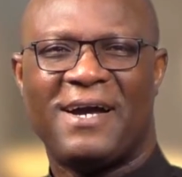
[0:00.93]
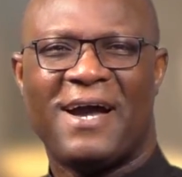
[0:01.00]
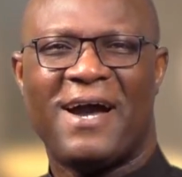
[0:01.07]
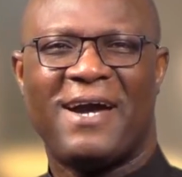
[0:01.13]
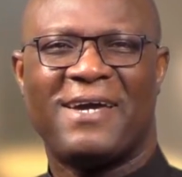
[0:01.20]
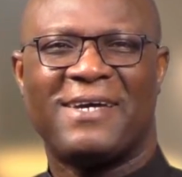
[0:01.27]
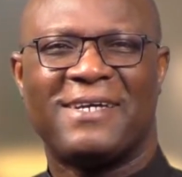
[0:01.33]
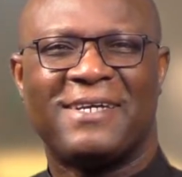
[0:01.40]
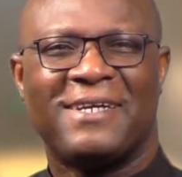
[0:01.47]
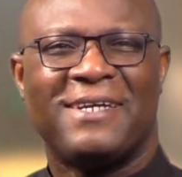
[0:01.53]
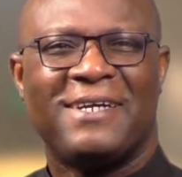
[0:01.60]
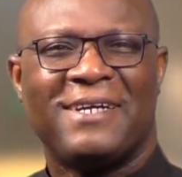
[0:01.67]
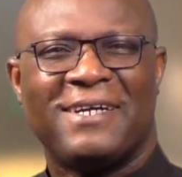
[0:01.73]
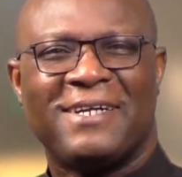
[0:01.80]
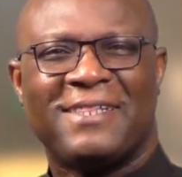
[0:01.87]
Hi,
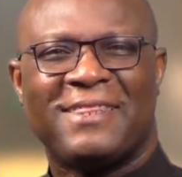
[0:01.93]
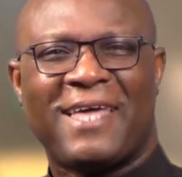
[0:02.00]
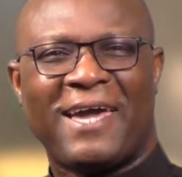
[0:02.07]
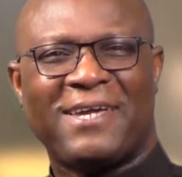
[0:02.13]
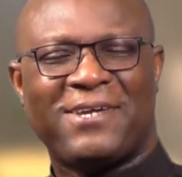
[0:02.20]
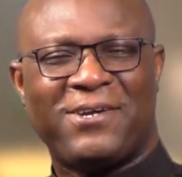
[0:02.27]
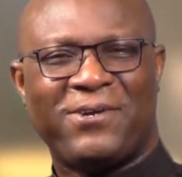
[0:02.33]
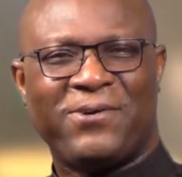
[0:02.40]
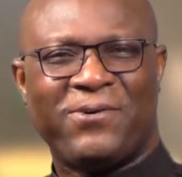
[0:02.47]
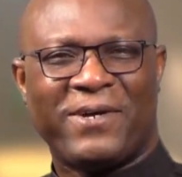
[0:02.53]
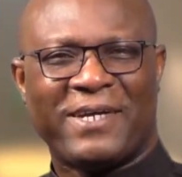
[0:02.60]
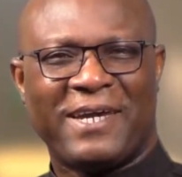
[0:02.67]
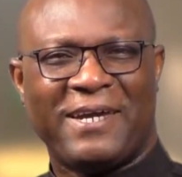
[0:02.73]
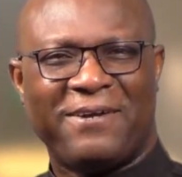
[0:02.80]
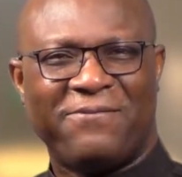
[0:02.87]
thank you
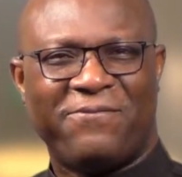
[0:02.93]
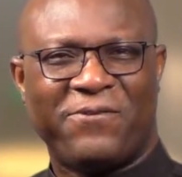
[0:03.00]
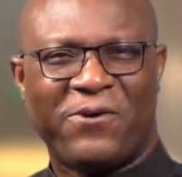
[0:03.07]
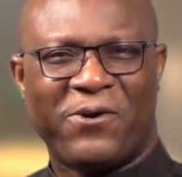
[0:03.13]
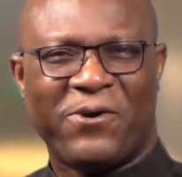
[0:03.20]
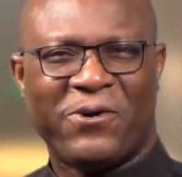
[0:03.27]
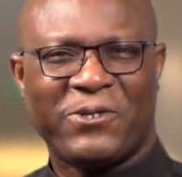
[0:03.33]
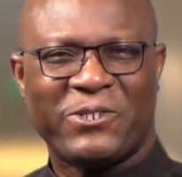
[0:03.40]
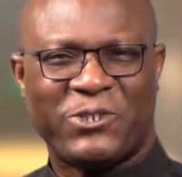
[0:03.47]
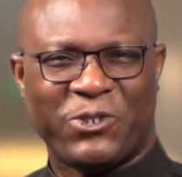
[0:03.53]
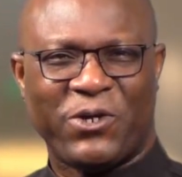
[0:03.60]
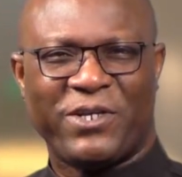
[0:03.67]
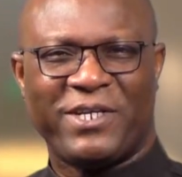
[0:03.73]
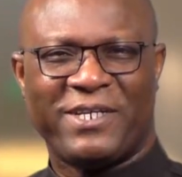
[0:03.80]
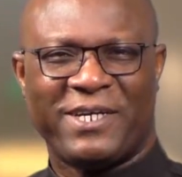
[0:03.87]
again for
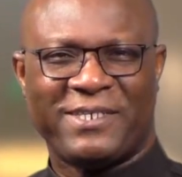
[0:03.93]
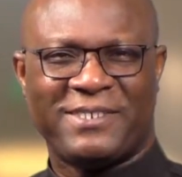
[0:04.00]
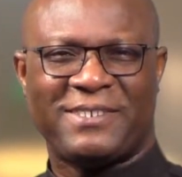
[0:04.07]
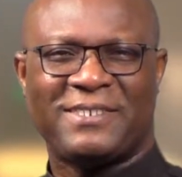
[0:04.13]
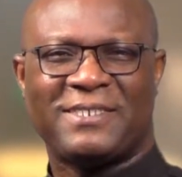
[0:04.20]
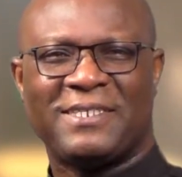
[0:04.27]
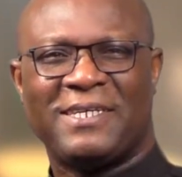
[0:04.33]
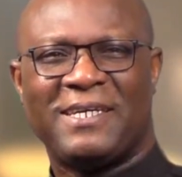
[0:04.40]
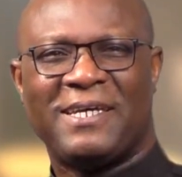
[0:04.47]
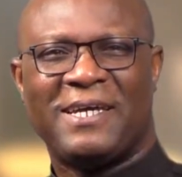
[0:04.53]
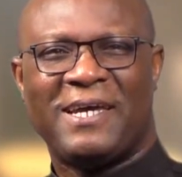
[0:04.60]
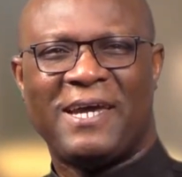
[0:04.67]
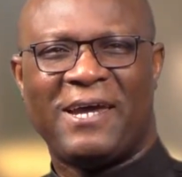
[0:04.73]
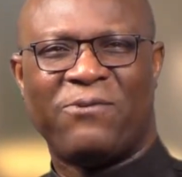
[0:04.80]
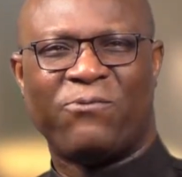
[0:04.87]
joining us
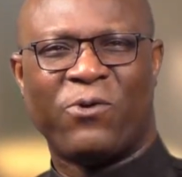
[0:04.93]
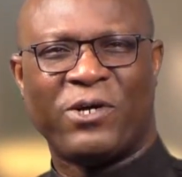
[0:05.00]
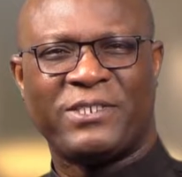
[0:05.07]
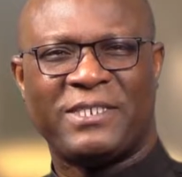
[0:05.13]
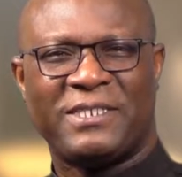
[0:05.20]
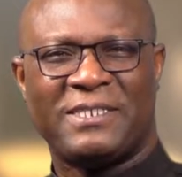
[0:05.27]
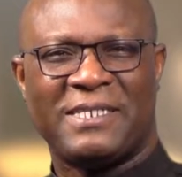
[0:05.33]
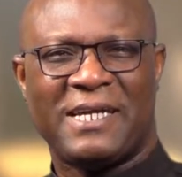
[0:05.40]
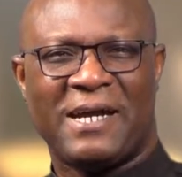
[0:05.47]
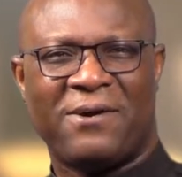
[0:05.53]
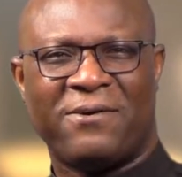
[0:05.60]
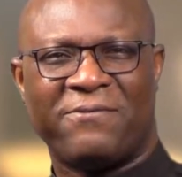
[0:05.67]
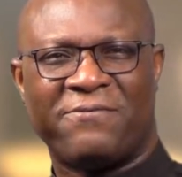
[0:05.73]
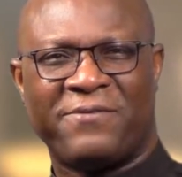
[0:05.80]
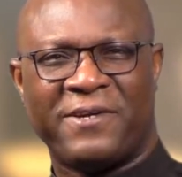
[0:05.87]
and watching
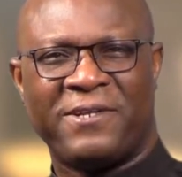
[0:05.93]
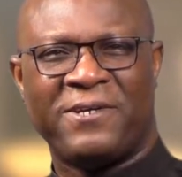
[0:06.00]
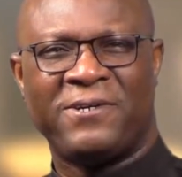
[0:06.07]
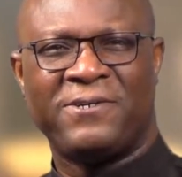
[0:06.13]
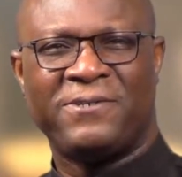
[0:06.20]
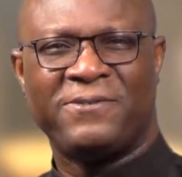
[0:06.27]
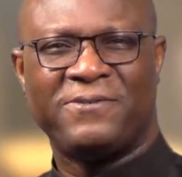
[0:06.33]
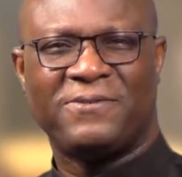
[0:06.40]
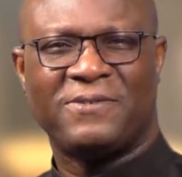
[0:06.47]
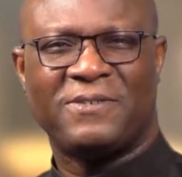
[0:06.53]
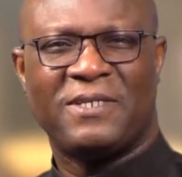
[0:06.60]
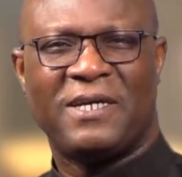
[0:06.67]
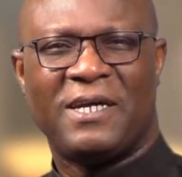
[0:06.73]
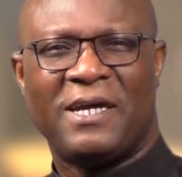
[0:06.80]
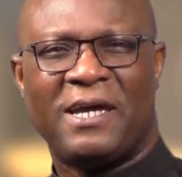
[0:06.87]
our video
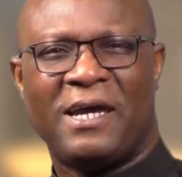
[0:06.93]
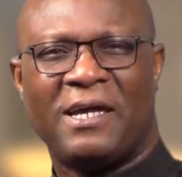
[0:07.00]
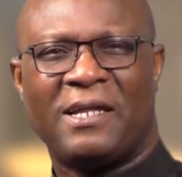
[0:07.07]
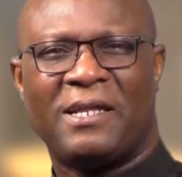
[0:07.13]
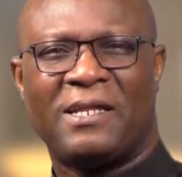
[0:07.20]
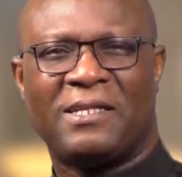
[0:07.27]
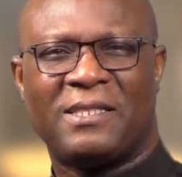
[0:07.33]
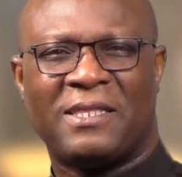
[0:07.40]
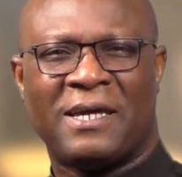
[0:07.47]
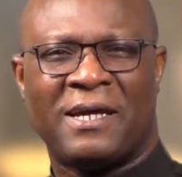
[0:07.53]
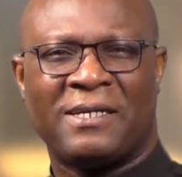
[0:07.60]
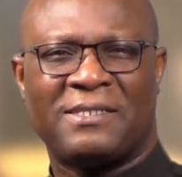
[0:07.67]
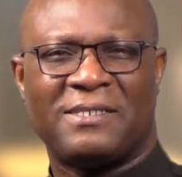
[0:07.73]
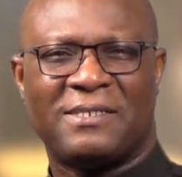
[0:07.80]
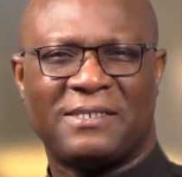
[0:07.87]

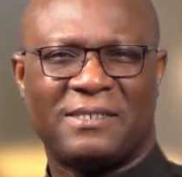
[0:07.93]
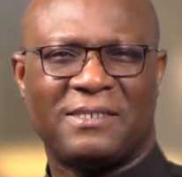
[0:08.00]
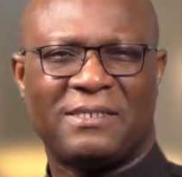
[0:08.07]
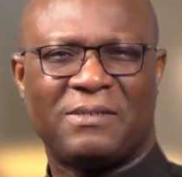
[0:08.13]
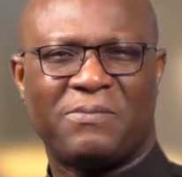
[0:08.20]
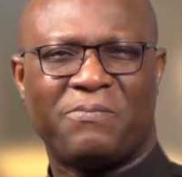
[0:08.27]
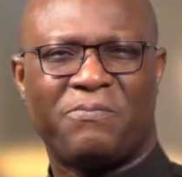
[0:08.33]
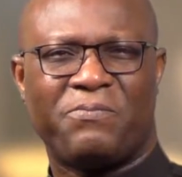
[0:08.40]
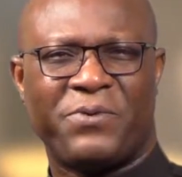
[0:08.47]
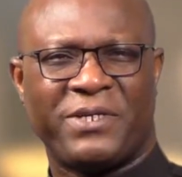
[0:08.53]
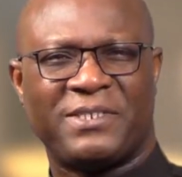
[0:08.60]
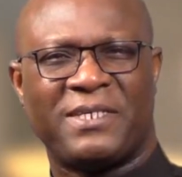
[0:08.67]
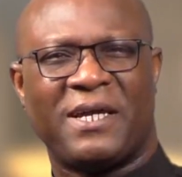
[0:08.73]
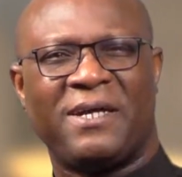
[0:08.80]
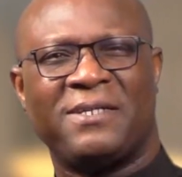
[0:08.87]
that
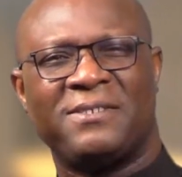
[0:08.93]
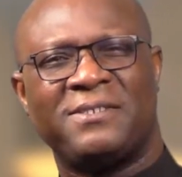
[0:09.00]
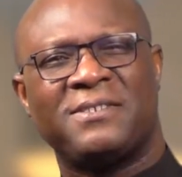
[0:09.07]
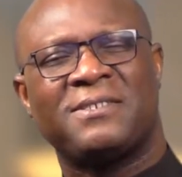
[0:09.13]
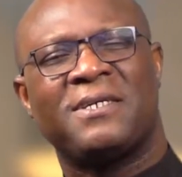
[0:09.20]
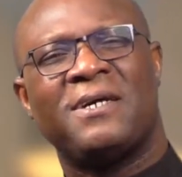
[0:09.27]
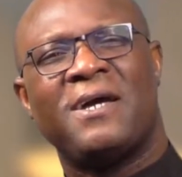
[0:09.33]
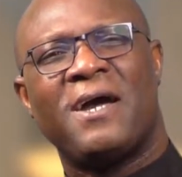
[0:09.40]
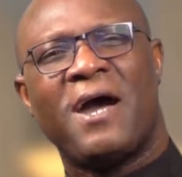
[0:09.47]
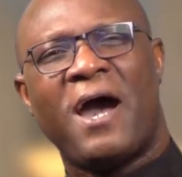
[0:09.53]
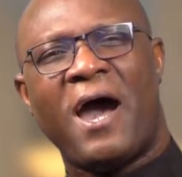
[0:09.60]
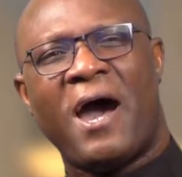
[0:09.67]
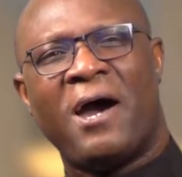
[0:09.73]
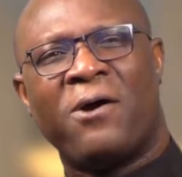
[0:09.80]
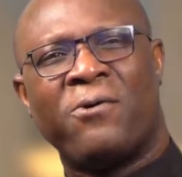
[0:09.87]
presents
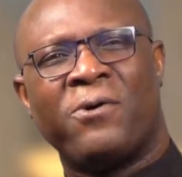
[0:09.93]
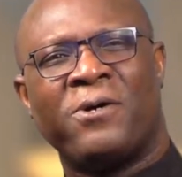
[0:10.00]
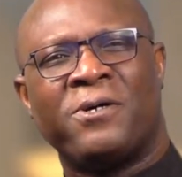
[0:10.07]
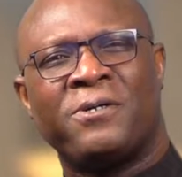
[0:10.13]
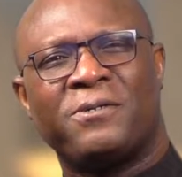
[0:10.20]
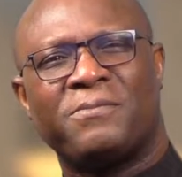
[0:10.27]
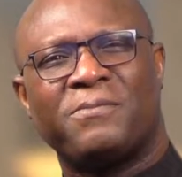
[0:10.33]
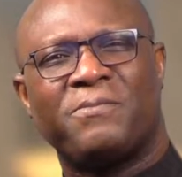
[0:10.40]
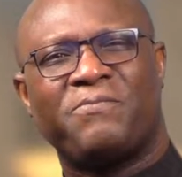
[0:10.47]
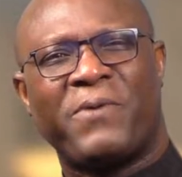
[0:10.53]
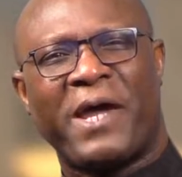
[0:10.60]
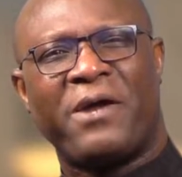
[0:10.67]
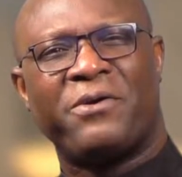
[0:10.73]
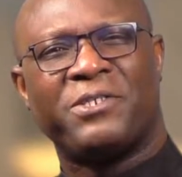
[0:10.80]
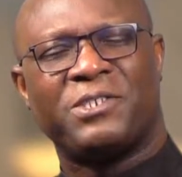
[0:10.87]
our
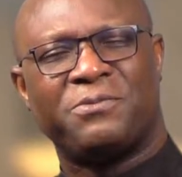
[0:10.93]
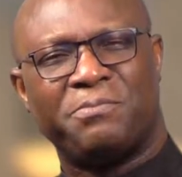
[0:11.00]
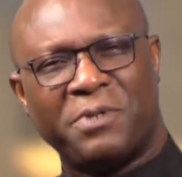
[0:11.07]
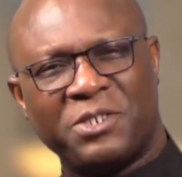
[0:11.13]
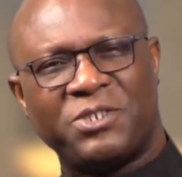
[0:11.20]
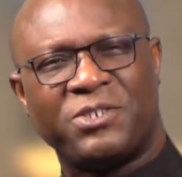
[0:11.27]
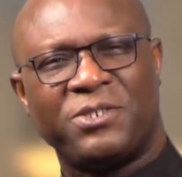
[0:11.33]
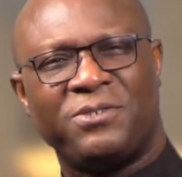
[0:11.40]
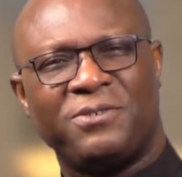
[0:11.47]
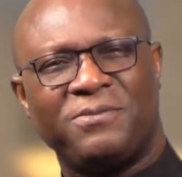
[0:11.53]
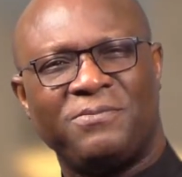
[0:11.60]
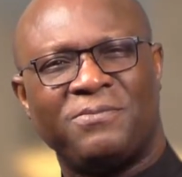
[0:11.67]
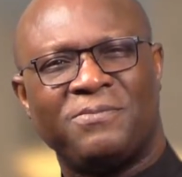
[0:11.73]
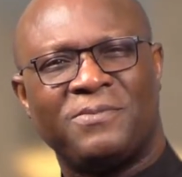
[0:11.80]
parish mission